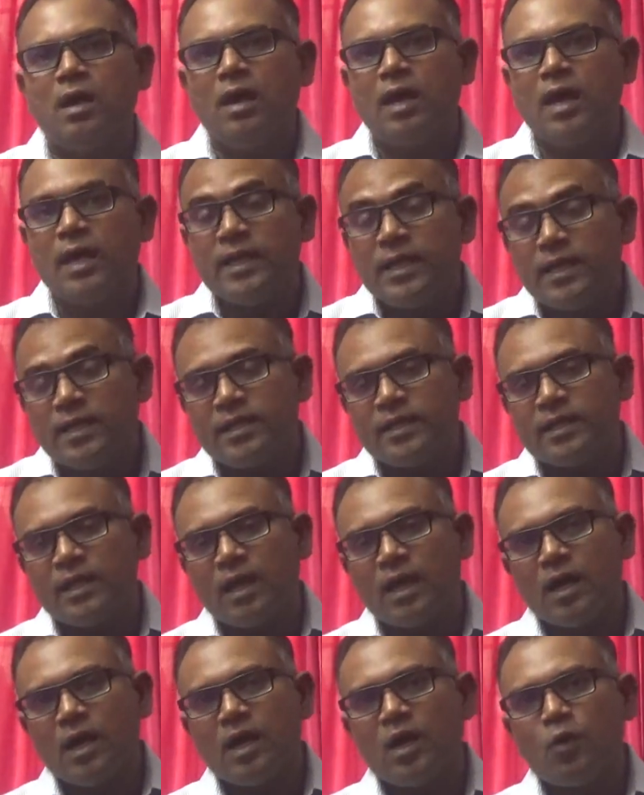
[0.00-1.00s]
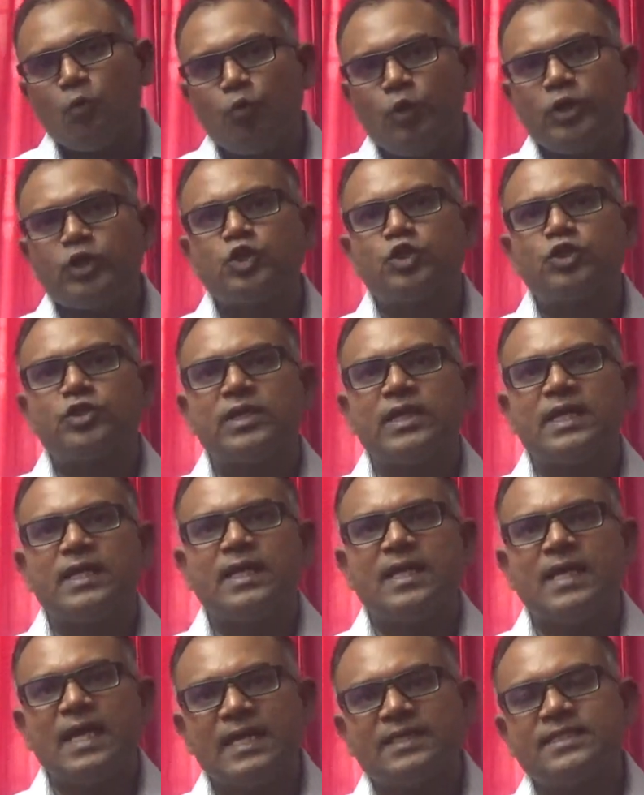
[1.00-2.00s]
an India which
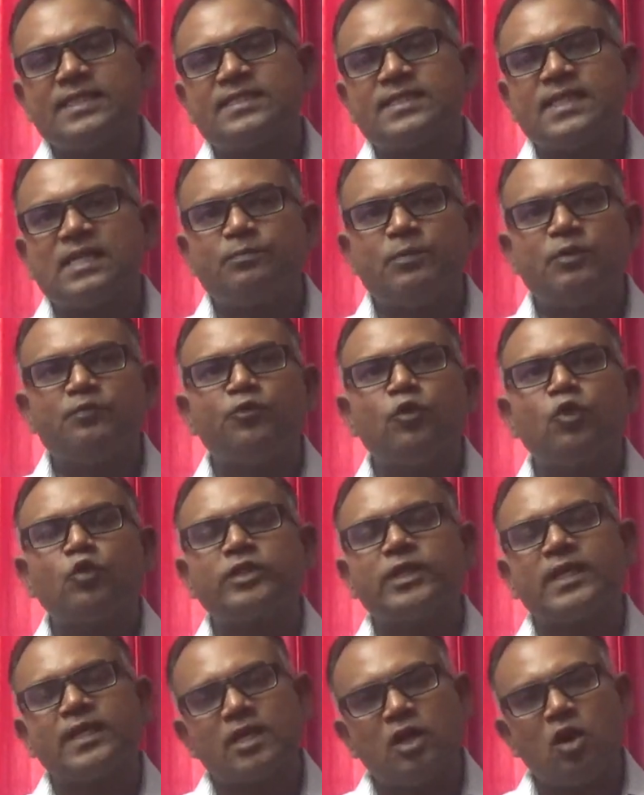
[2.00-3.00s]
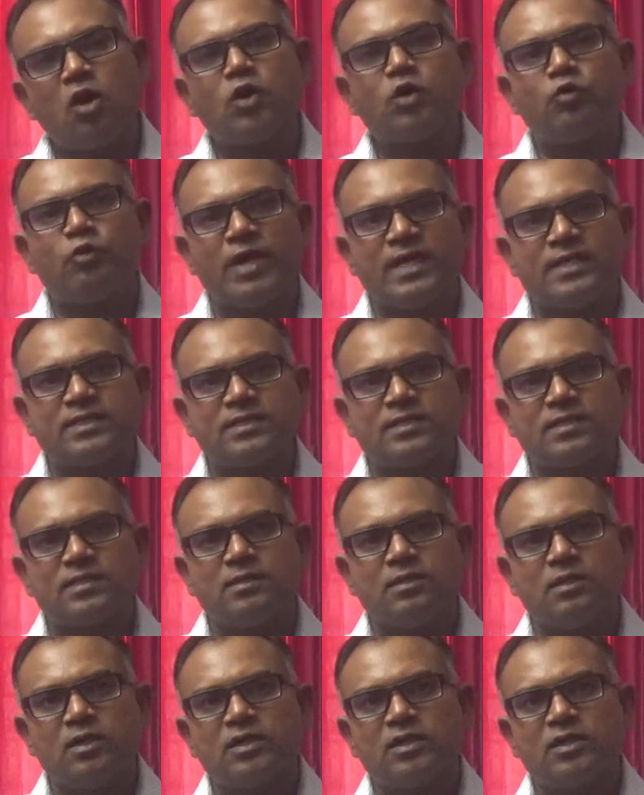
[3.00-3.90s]
existed before their conquest.